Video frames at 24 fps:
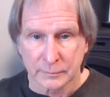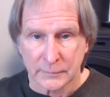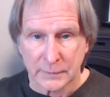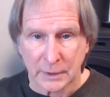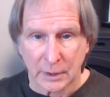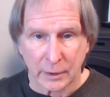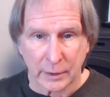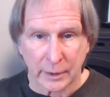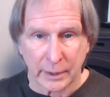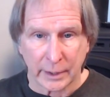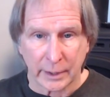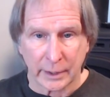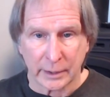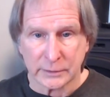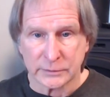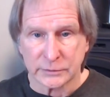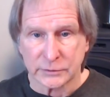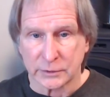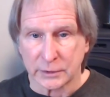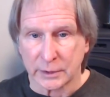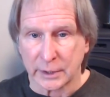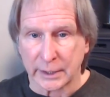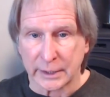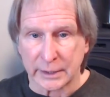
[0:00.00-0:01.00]
Our hands
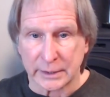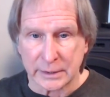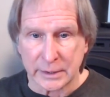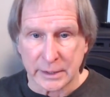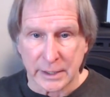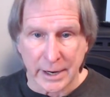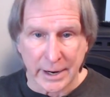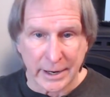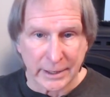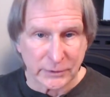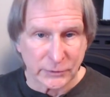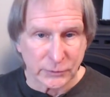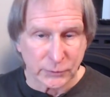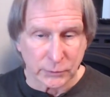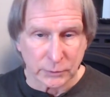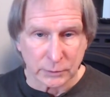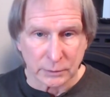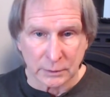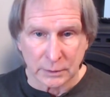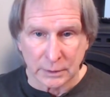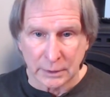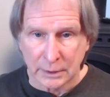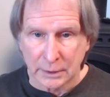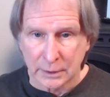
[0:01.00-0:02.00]
are like
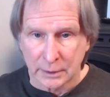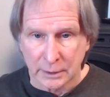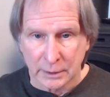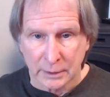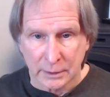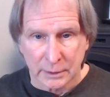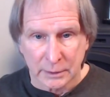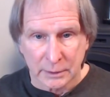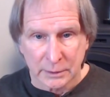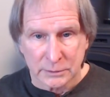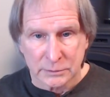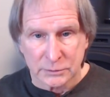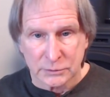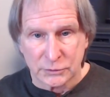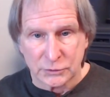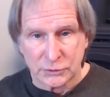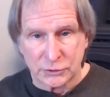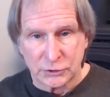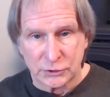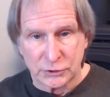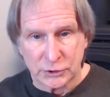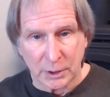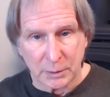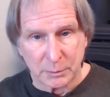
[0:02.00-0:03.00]
natural
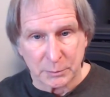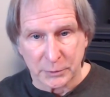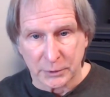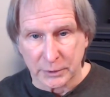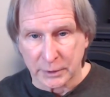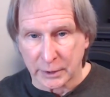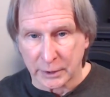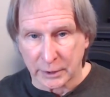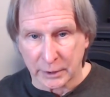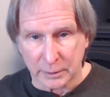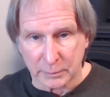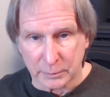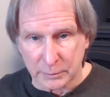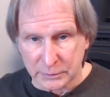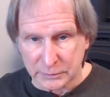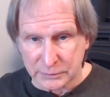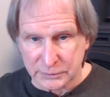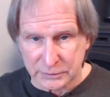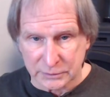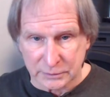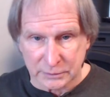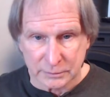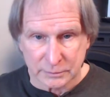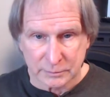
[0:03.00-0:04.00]
jumper
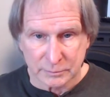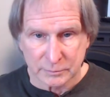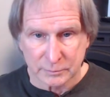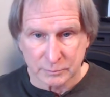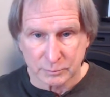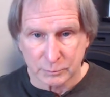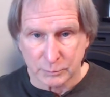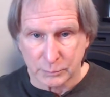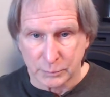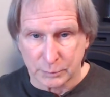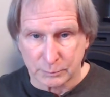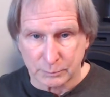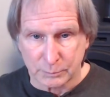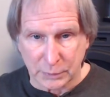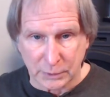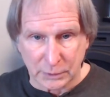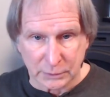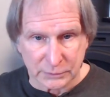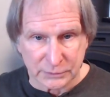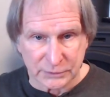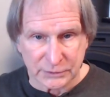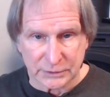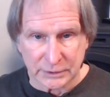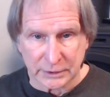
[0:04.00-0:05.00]
cables,
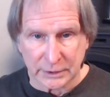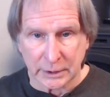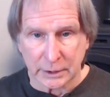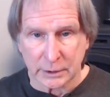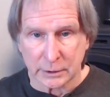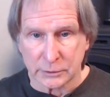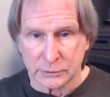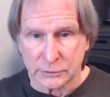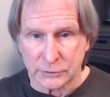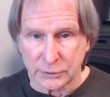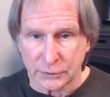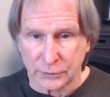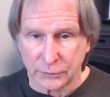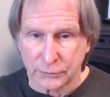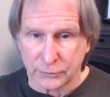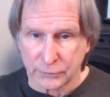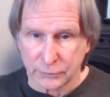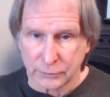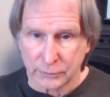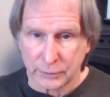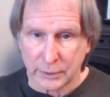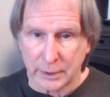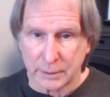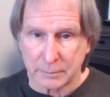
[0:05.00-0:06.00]
pulsing energy through
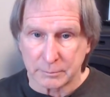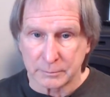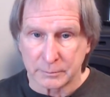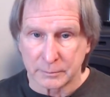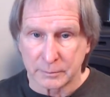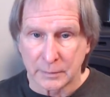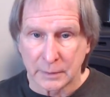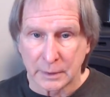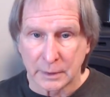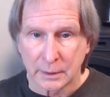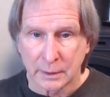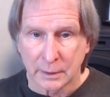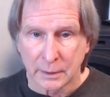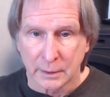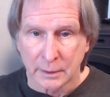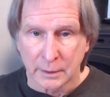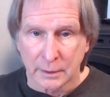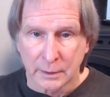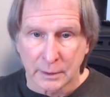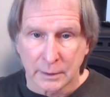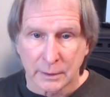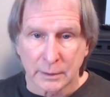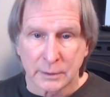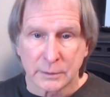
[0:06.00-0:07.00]
them.
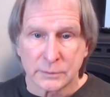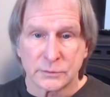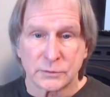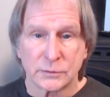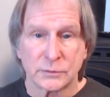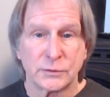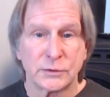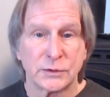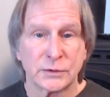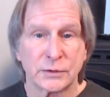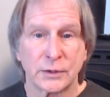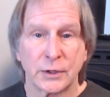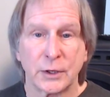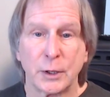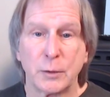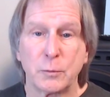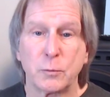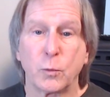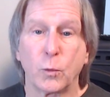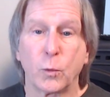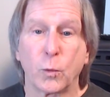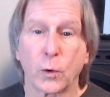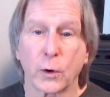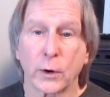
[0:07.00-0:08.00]
So just keep
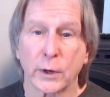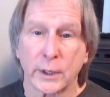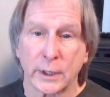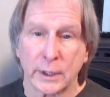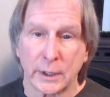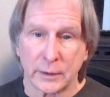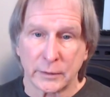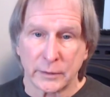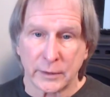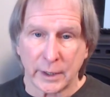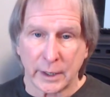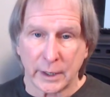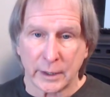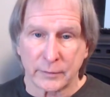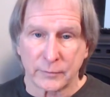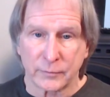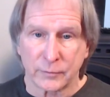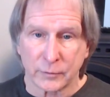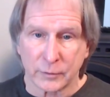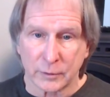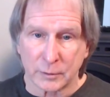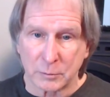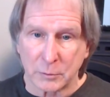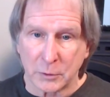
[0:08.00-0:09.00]
working that
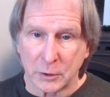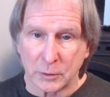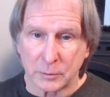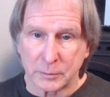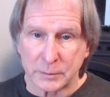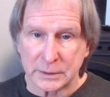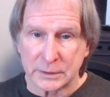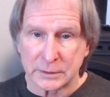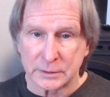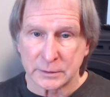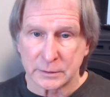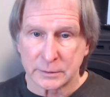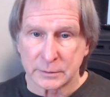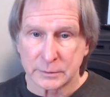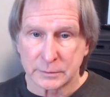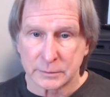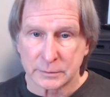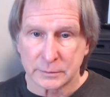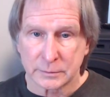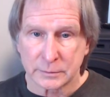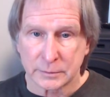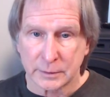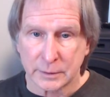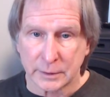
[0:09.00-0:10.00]
for a moment,
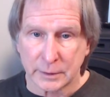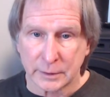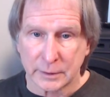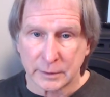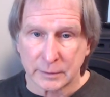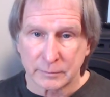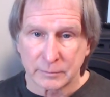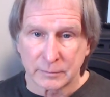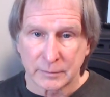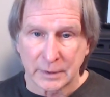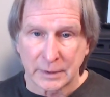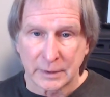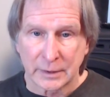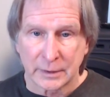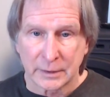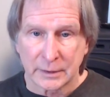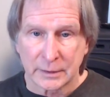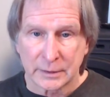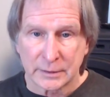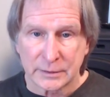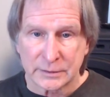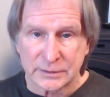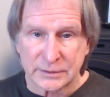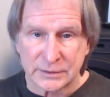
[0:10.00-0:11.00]
okay?
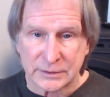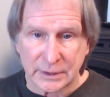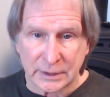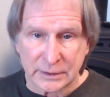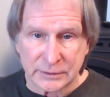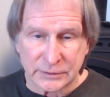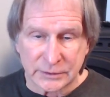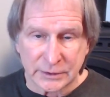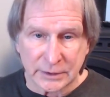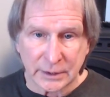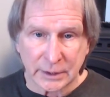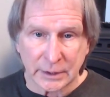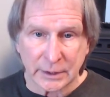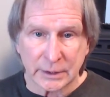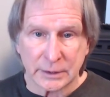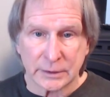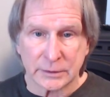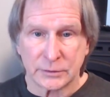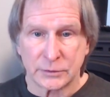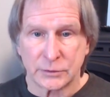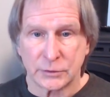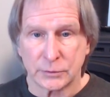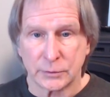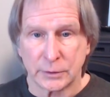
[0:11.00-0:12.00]
Sensing
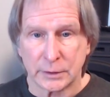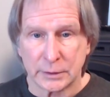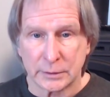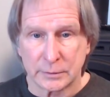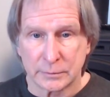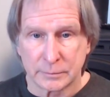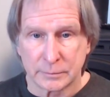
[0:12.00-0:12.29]
into it.